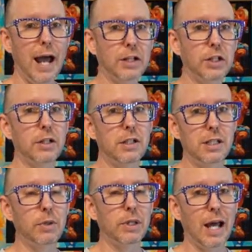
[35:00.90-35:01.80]
actually
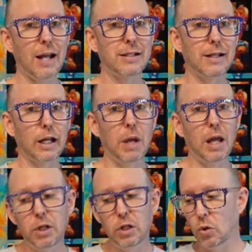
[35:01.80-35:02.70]
see what that's like.
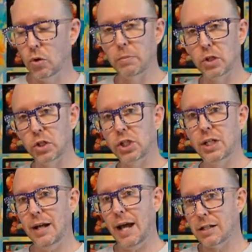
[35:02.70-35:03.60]
Maybe your
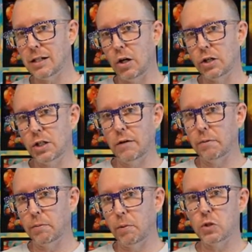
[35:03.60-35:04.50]
machine has a large
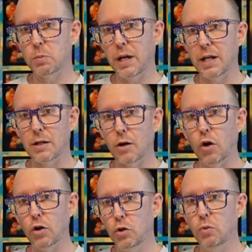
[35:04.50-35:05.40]
enough throat space that
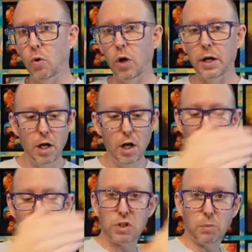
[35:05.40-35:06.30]
all you'd want
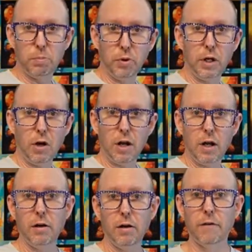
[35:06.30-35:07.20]
was to put it on
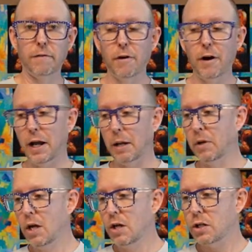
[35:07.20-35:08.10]
a frame.
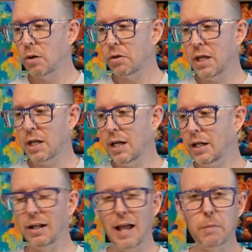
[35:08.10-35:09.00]
So think,
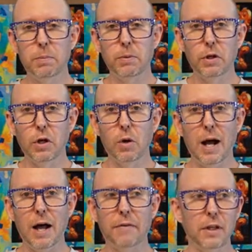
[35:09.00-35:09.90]
and a lot of people know
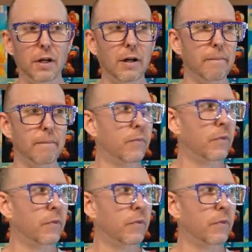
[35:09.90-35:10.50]
about the